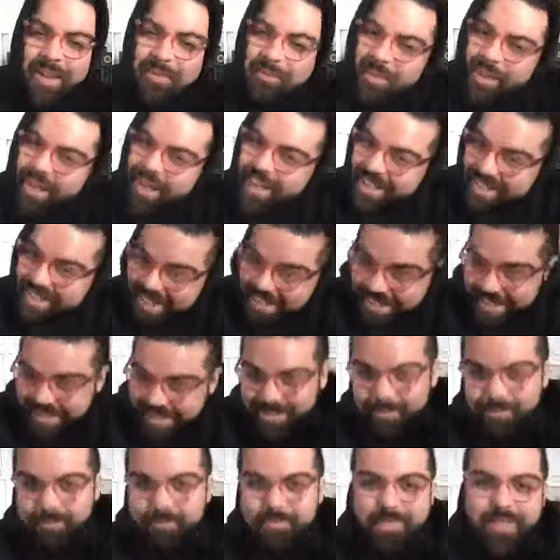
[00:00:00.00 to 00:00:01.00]
Hey
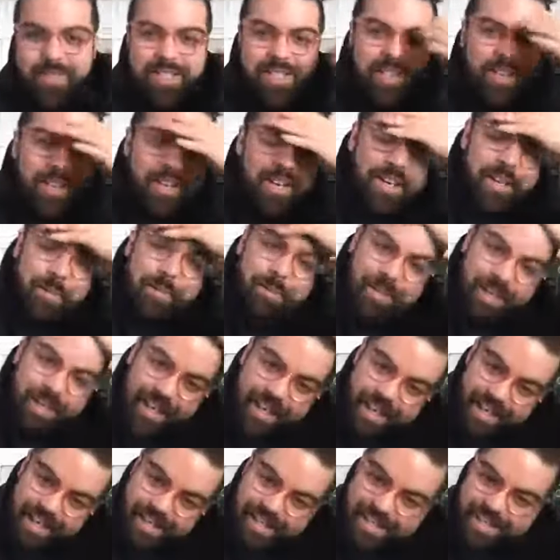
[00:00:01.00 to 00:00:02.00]
friends, sorry I'm
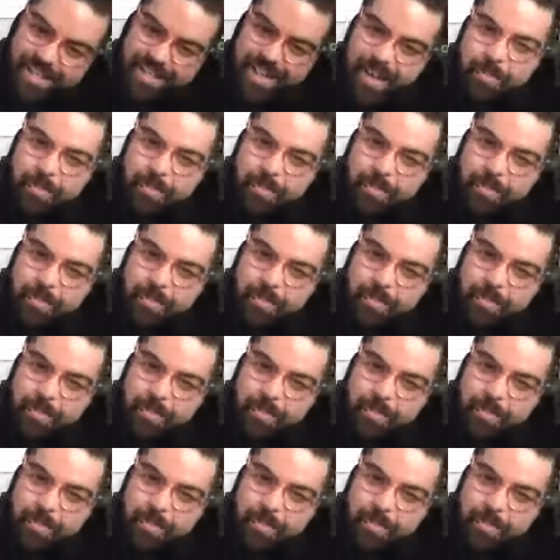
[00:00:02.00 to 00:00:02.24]
late.